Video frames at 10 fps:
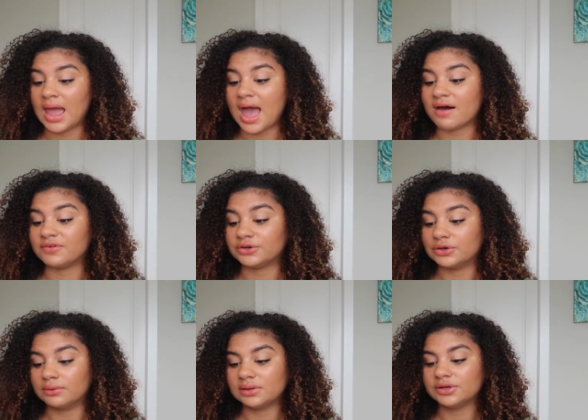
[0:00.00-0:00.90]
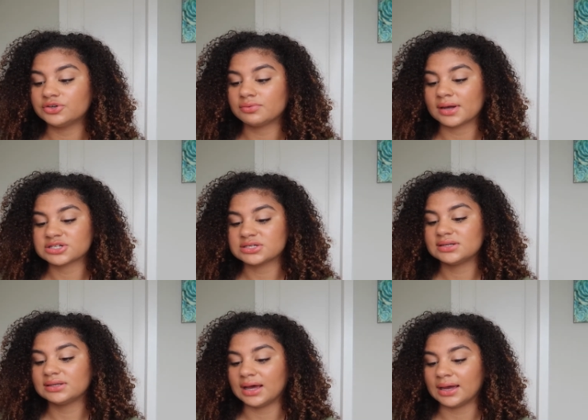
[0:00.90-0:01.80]
having no clear direction
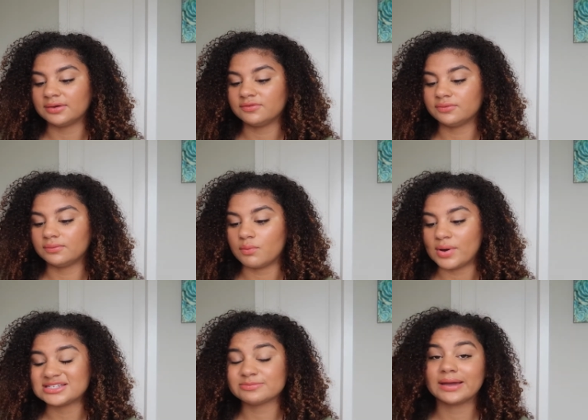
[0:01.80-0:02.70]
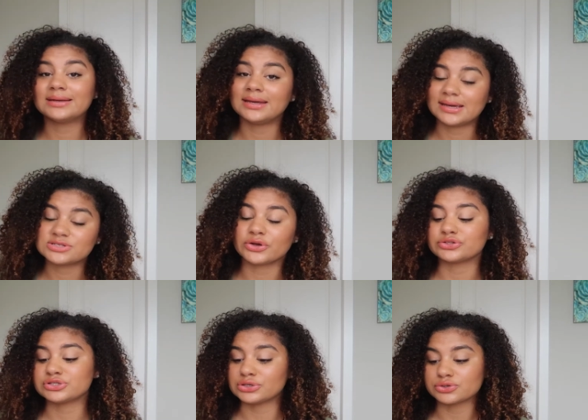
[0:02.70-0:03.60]
in life, waste my days
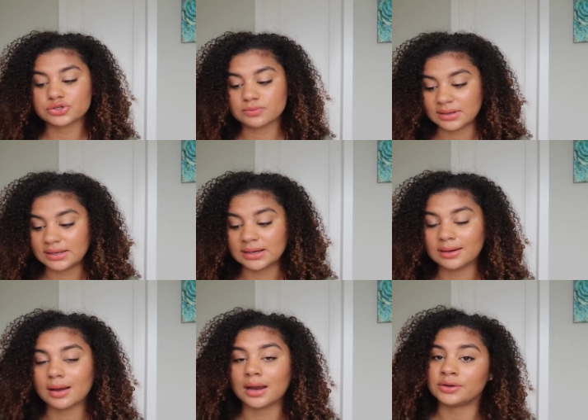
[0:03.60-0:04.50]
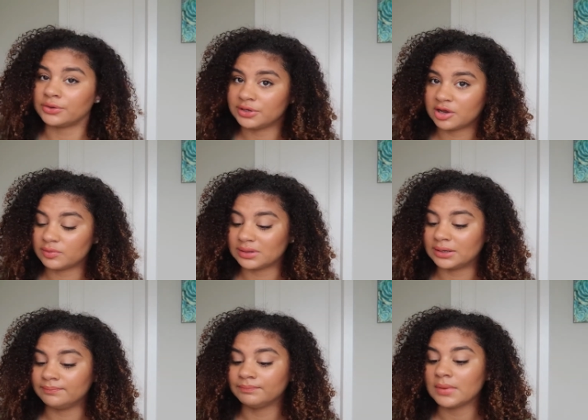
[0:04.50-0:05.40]
on social media, I know you can
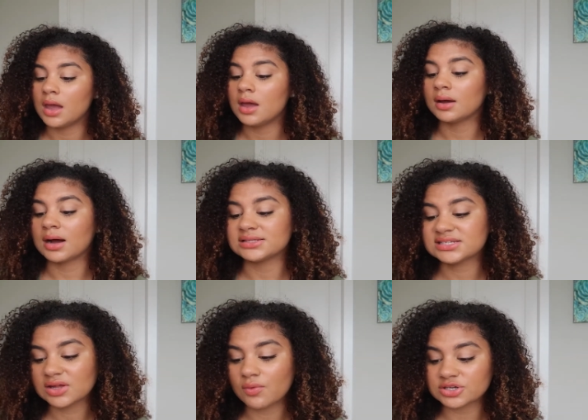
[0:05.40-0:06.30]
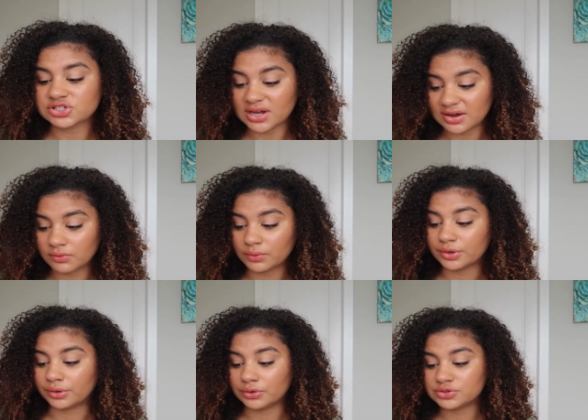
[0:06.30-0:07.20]
relate, constantly watching everyone
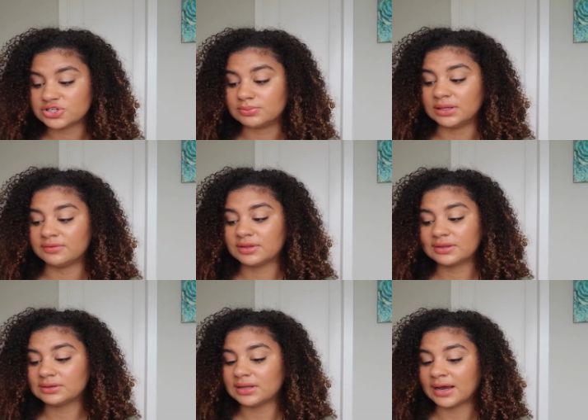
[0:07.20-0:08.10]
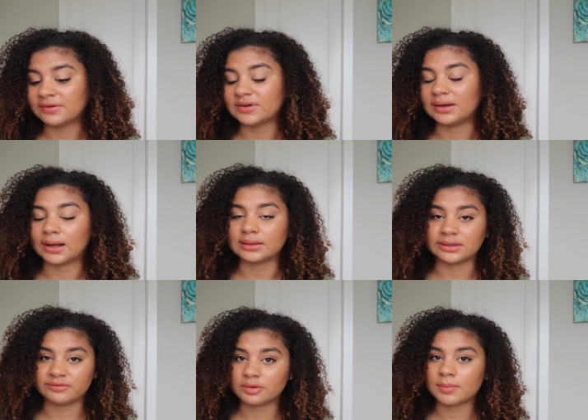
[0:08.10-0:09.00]
on YouTube living their life and not
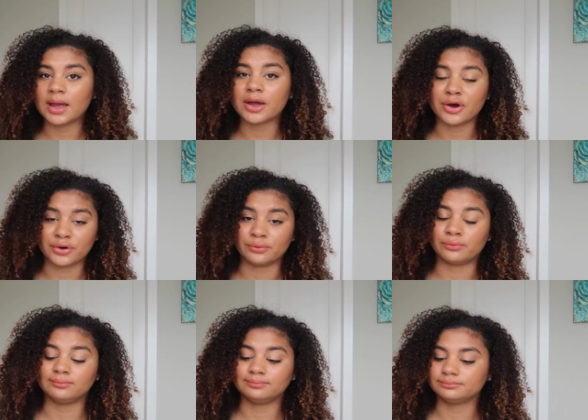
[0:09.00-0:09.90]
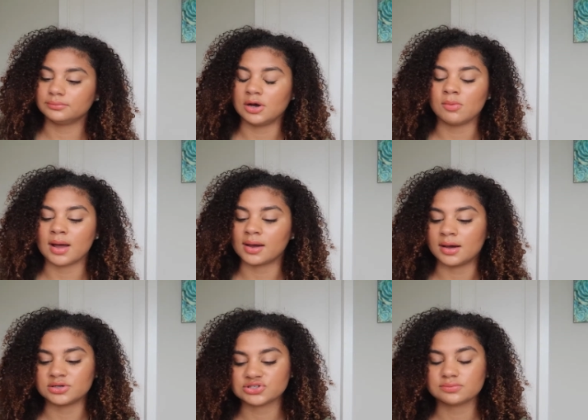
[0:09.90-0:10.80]
living my own. Oh my
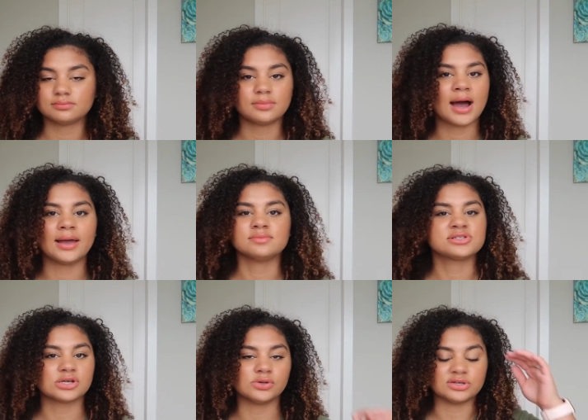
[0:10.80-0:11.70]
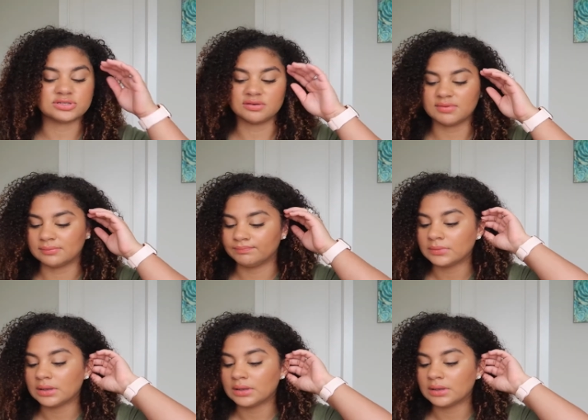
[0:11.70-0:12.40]
gosh, I am so guilty of that.